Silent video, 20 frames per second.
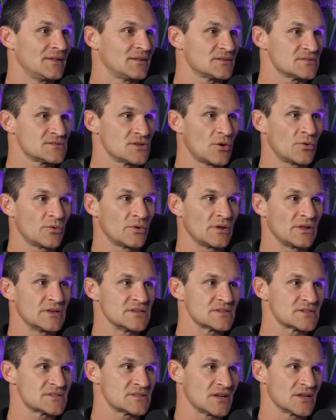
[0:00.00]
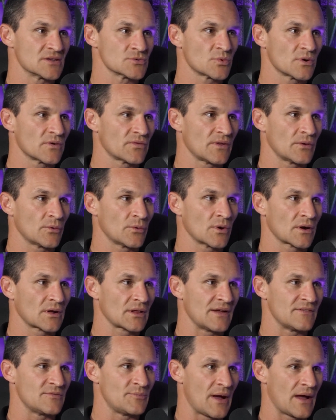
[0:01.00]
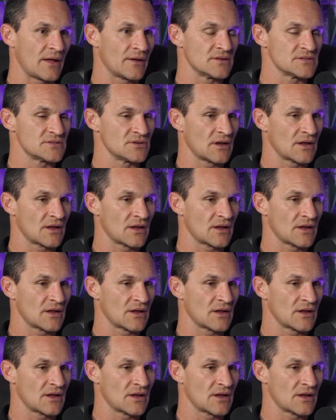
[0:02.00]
There's no really such thing as work-life balance.